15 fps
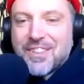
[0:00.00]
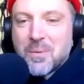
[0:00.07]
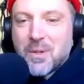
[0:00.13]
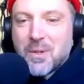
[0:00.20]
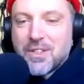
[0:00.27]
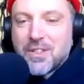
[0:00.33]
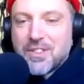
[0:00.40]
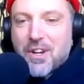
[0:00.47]
the
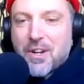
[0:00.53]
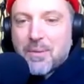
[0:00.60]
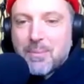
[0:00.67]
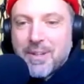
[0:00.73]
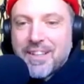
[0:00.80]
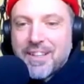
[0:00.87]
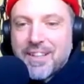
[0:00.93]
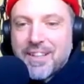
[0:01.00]
word
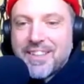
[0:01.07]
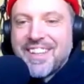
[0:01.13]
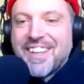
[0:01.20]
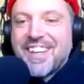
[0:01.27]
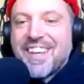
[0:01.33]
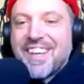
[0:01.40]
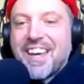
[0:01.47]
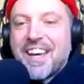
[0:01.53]
dharma.
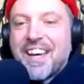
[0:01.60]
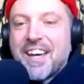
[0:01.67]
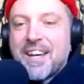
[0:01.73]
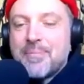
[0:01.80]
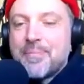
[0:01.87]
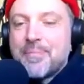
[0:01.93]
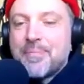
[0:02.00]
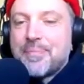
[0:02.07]

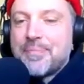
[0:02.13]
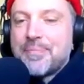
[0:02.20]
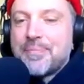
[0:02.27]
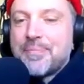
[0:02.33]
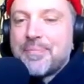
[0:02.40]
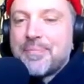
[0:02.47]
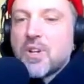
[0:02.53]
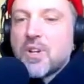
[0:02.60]

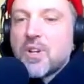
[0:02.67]
So